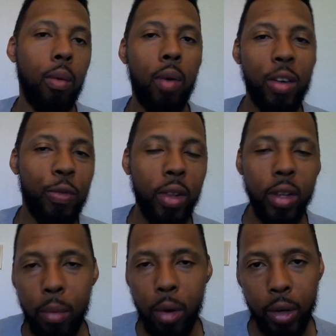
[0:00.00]
Why
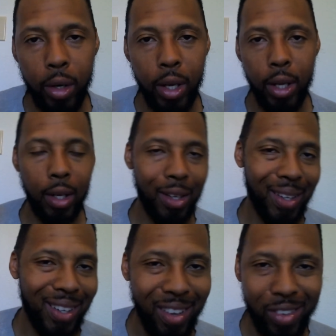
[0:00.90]
affiliate marketing
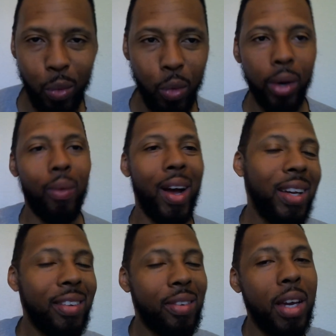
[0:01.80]
doesn't work, why it
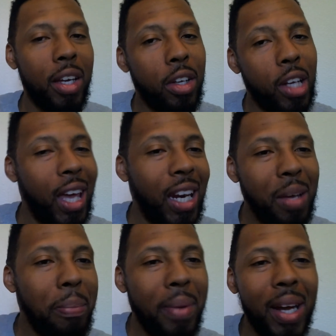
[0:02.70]
doesn't make
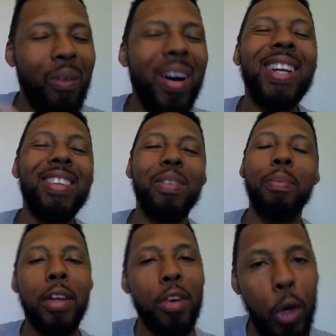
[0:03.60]
any money, why it doesn't
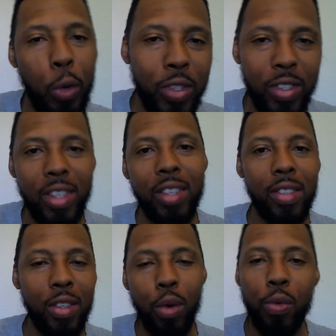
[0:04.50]
make no sense
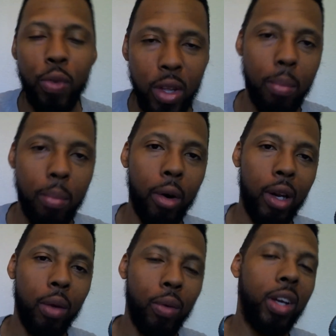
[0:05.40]
to do affiliate
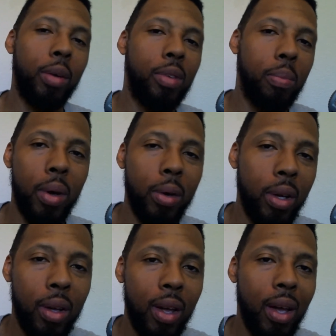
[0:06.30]
marketing when it comes to
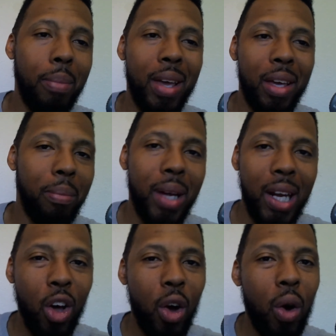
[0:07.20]
building and making
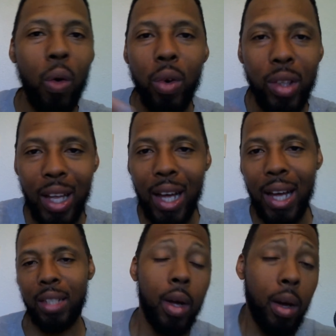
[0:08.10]
money
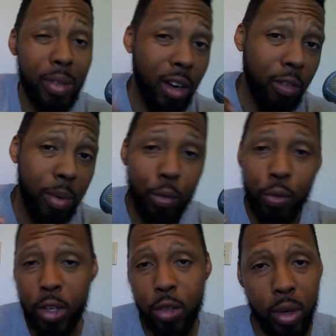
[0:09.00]
online. I'm tired of being
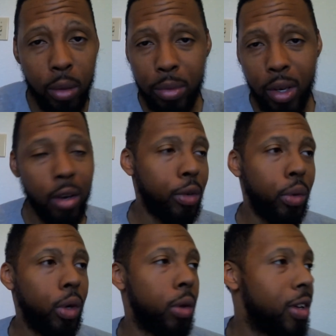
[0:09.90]
frustrated. I'm tired of
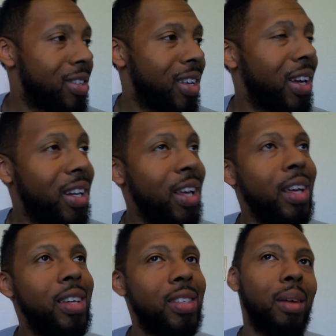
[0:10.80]
doing all these
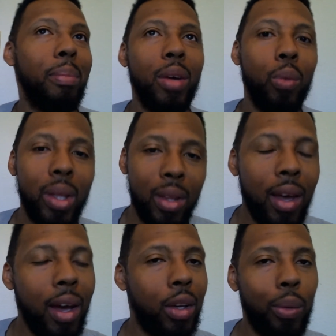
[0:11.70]
techniques. I mean, what the
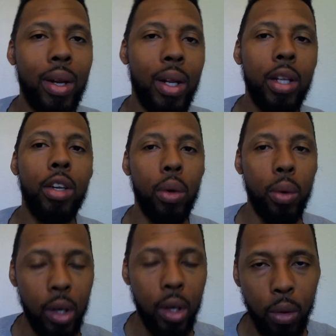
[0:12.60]
heck do I need to
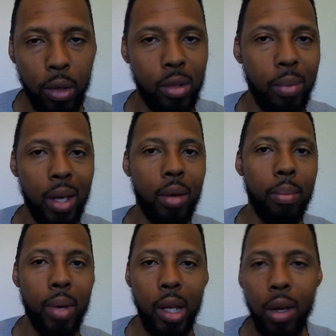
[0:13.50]
do in order to make
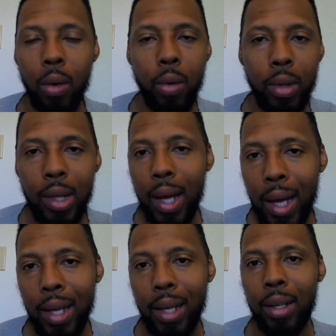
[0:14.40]
money
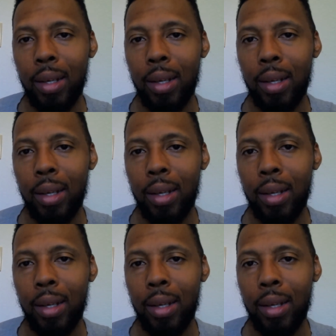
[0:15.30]
online?